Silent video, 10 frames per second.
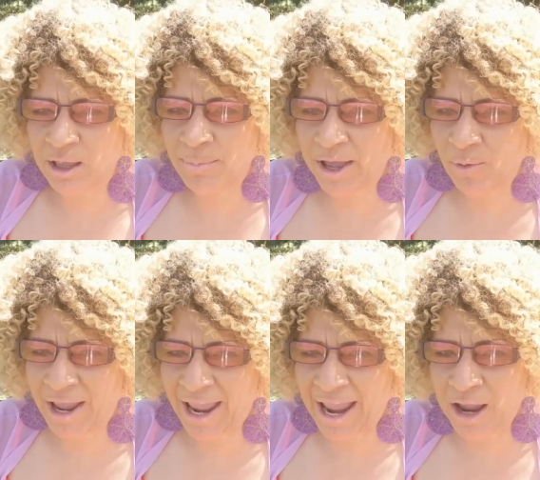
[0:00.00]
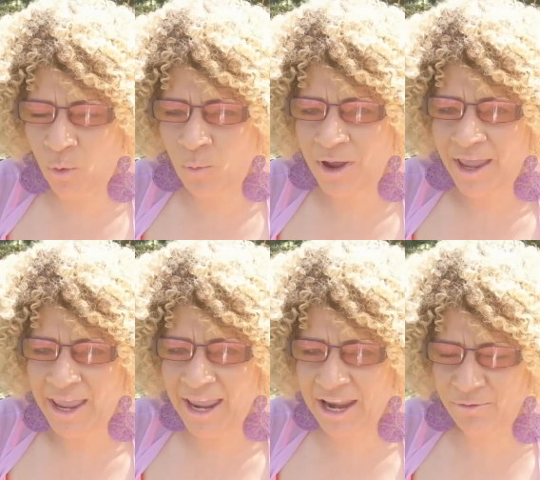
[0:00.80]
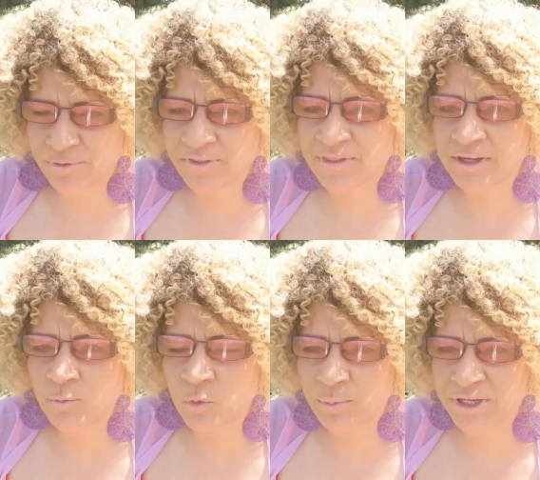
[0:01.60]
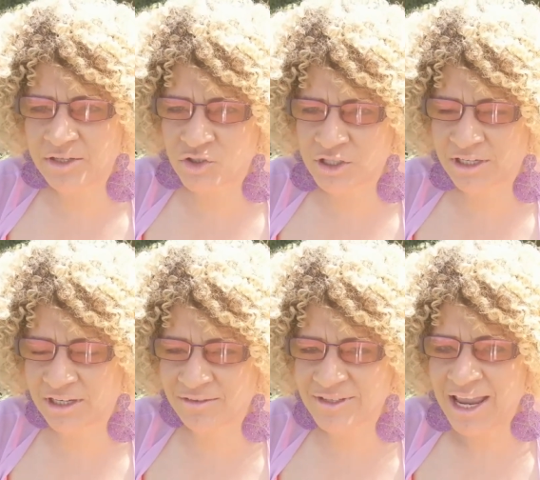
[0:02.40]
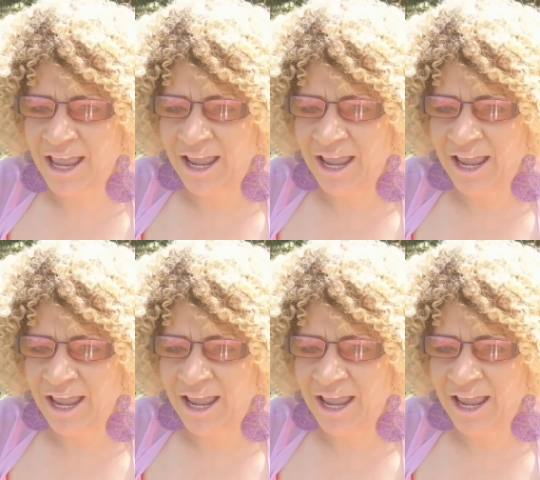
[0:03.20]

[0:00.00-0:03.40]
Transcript: about how everything will be achieved.